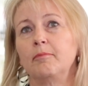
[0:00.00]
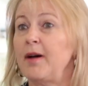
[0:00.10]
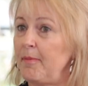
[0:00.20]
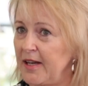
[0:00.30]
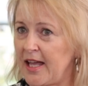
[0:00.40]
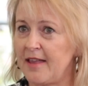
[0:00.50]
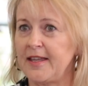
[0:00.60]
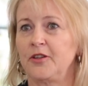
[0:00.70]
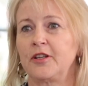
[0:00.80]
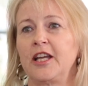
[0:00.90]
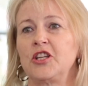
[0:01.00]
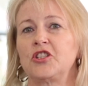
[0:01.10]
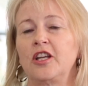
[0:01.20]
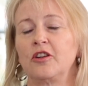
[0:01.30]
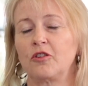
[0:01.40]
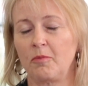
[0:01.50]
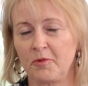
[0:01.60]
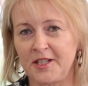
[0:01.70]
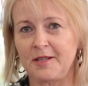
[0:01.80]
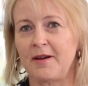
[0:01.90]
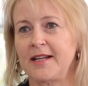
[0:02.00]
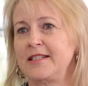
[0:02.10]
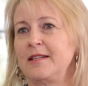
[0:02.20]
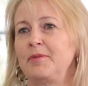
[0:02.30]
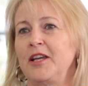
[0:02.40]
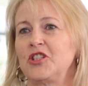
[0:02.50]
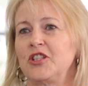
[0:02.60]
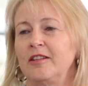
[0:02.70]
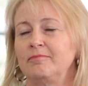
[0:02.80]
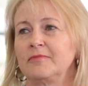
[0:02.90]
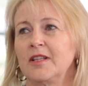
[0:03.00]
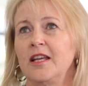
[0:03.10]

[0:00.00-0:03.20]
public health education, community participation,